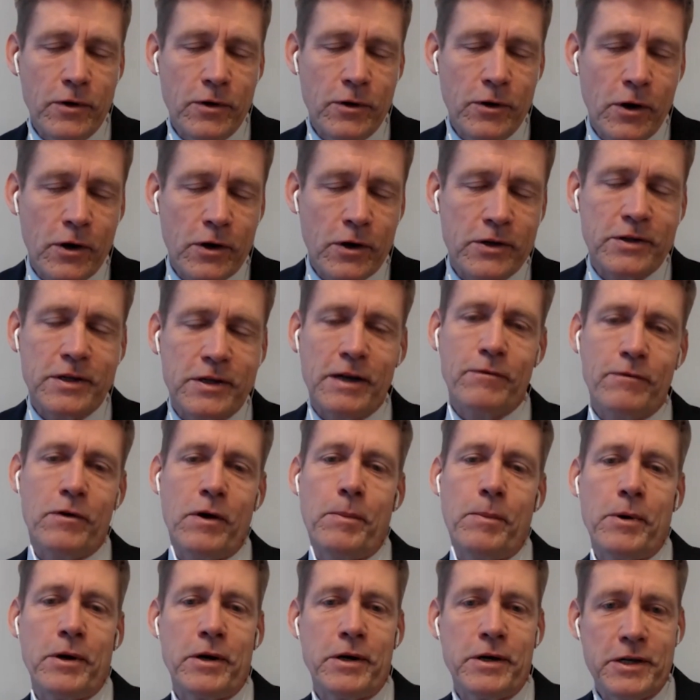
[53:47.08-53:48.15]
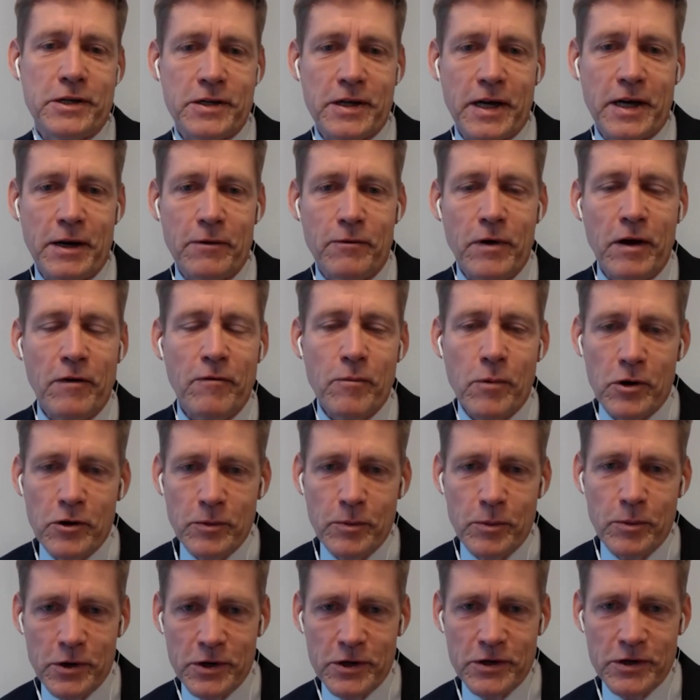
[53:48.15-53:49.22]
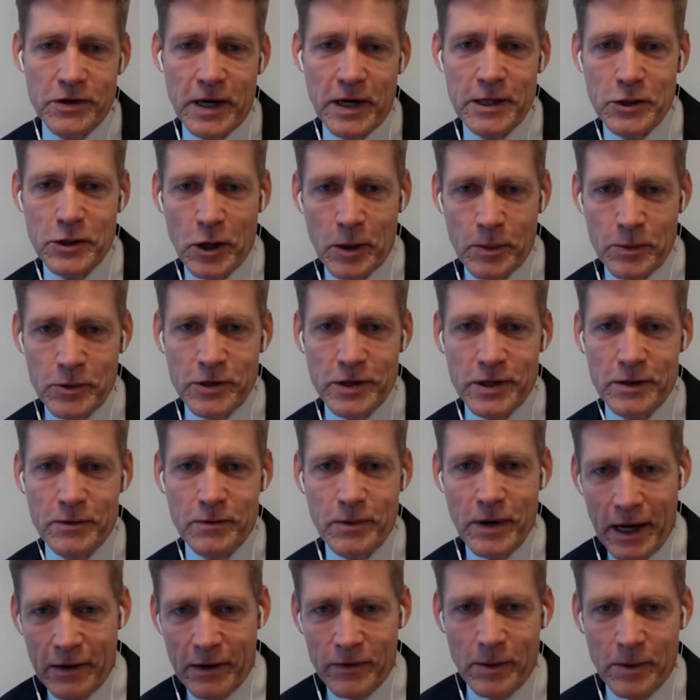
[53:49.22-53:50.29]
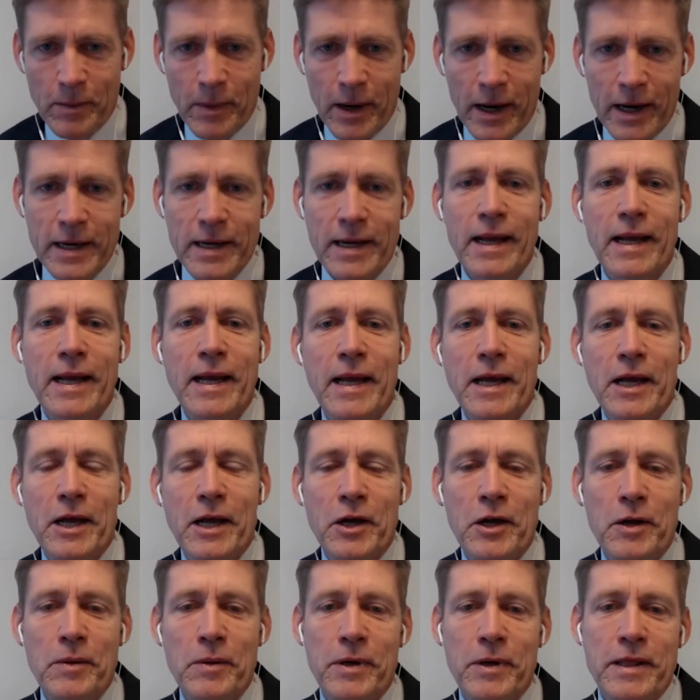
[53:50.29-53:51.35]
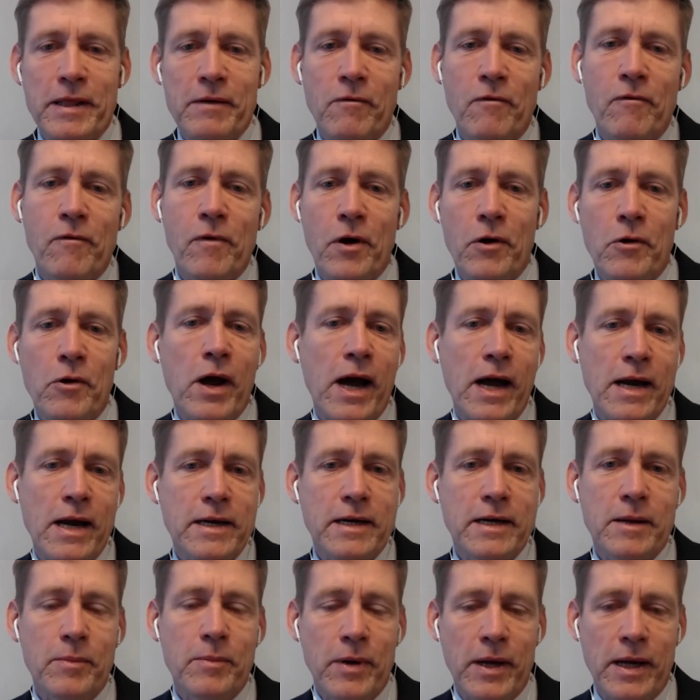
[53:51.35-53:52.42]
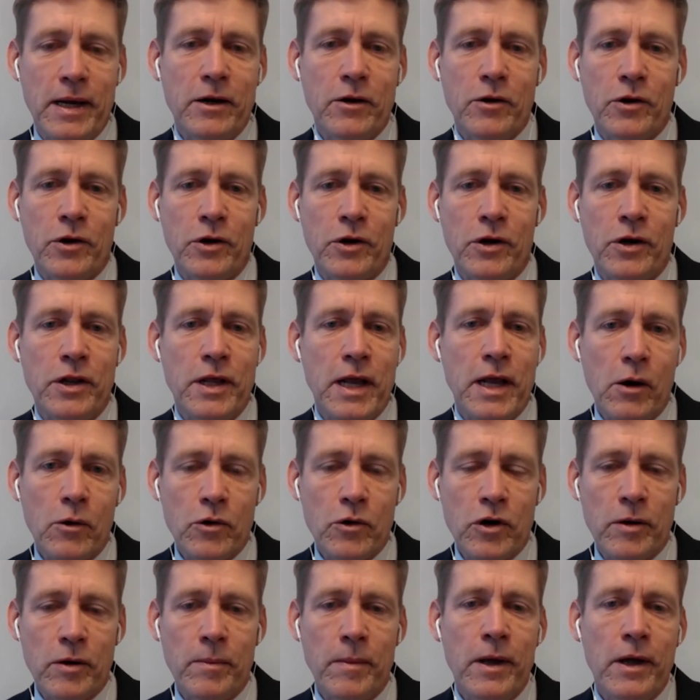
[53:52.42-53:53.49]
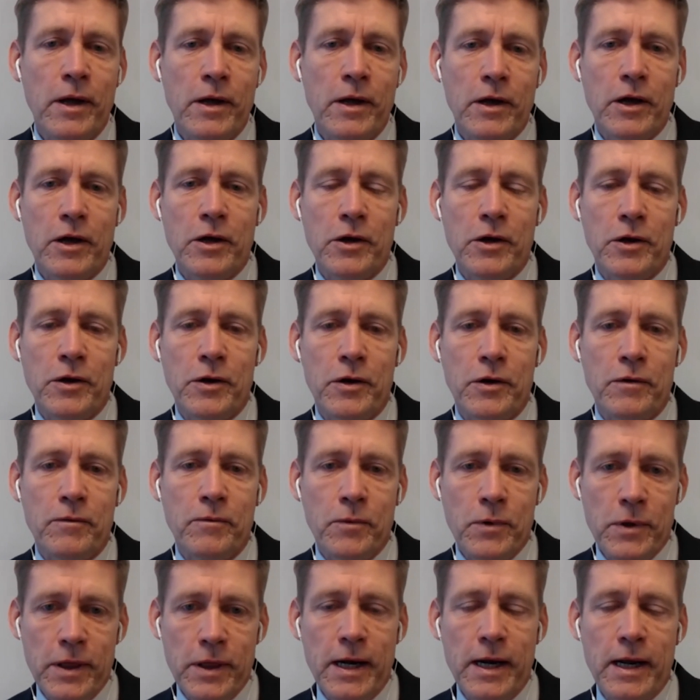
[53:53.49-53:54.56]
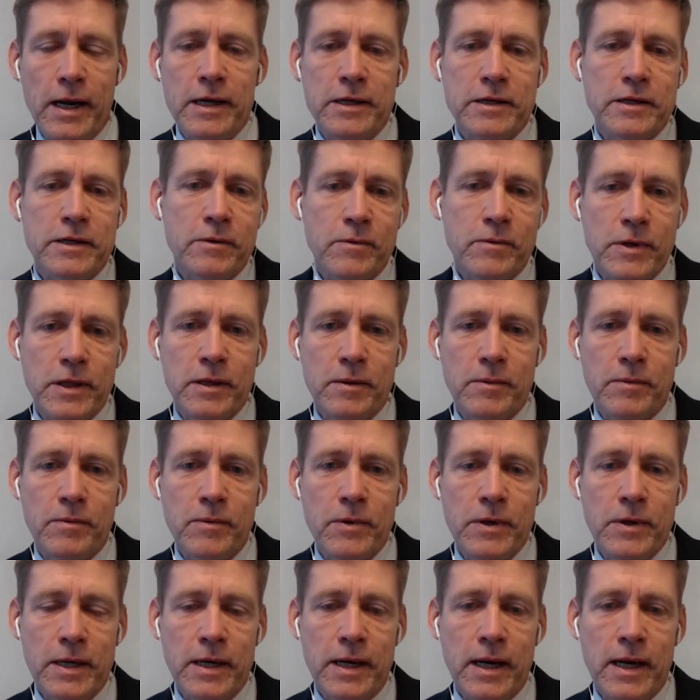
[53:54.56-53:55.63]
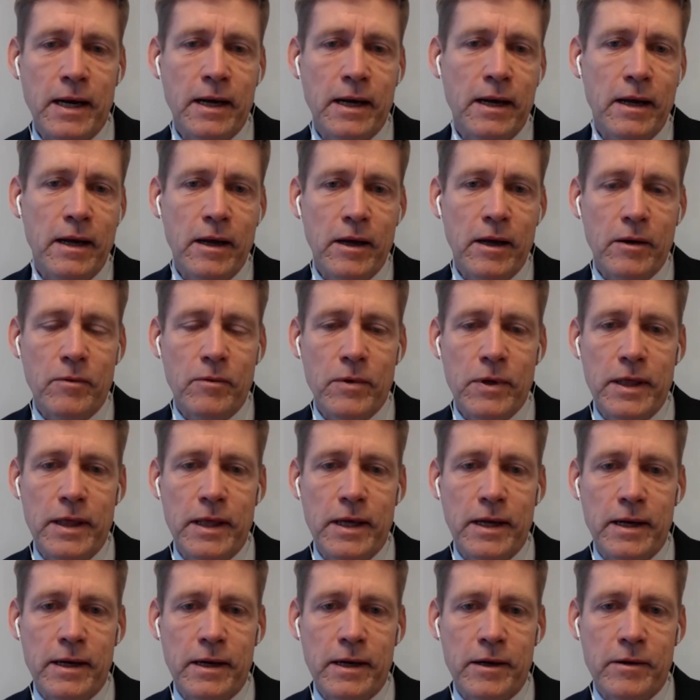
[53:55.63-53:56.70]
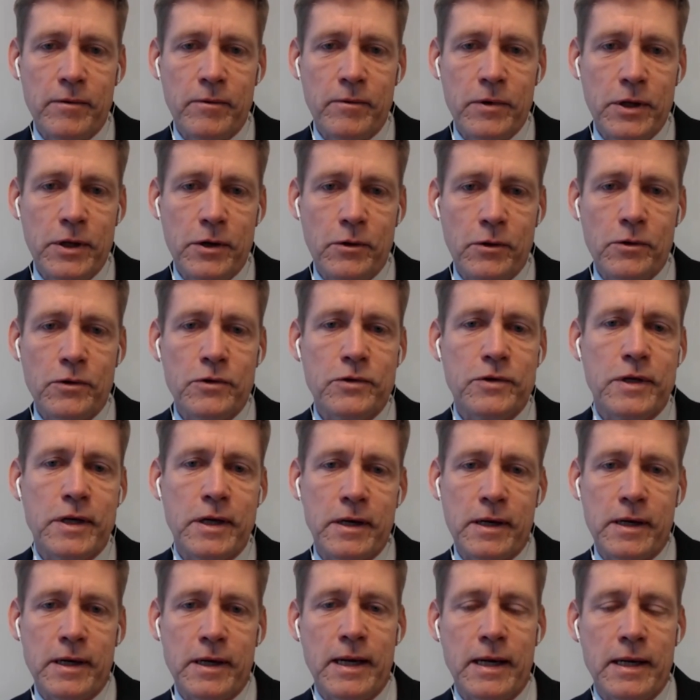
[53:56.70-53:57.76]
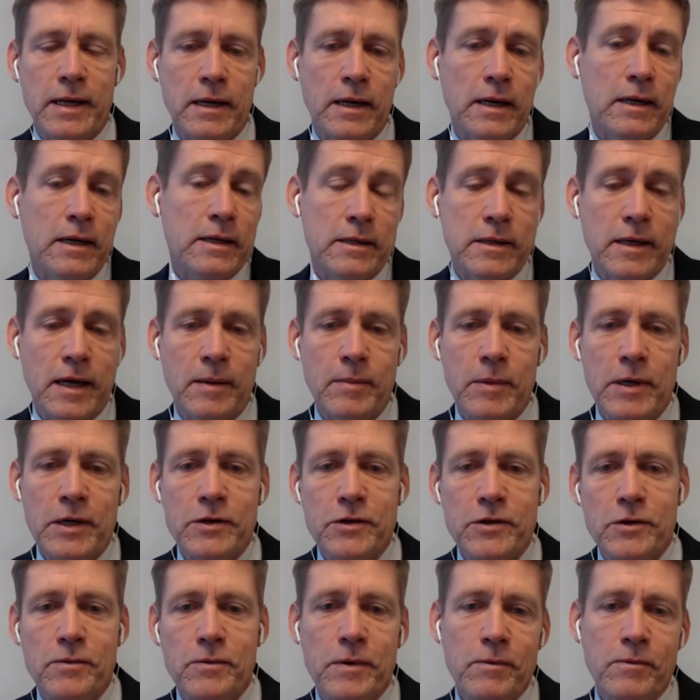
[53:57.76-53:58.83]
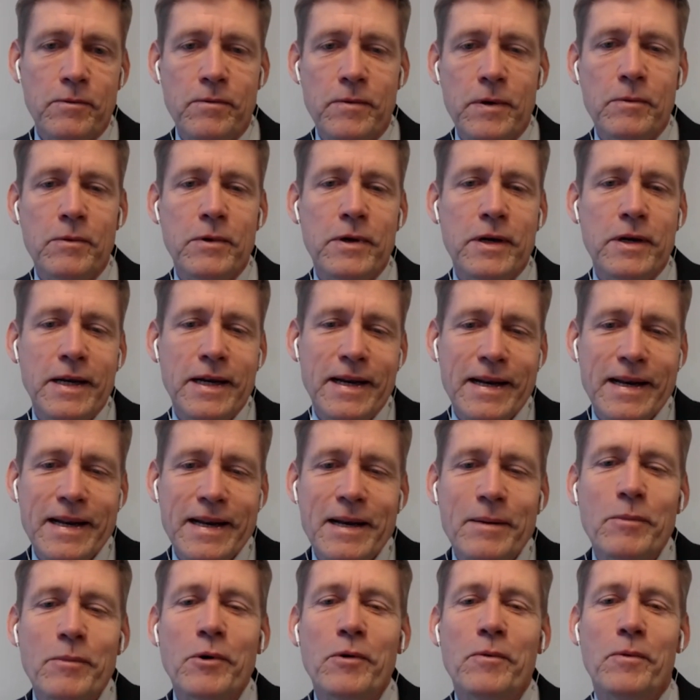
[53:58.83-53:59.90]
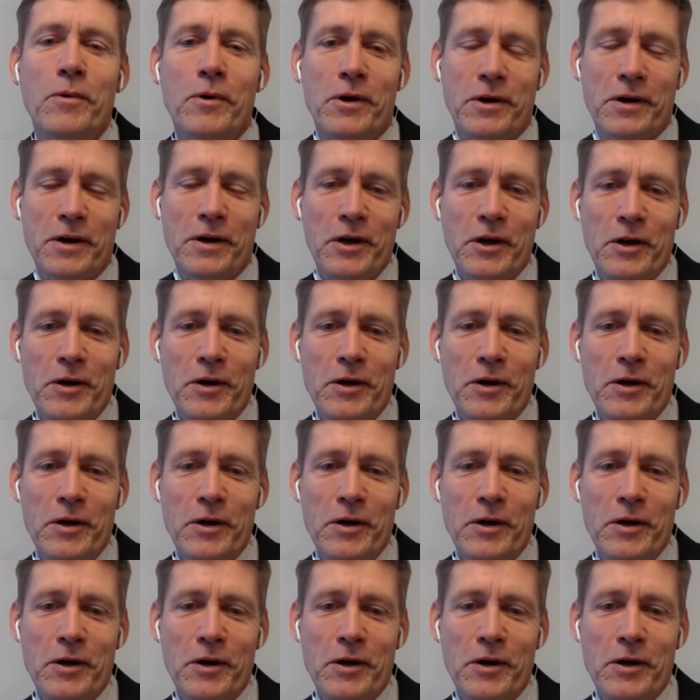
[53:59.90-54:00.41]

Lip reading: lock ourselves up on a design. We have multiple designs options we have in mind, but they very highly depend on the outcome with the laser, with the dye, with the dose and the timing. So we would need a little more work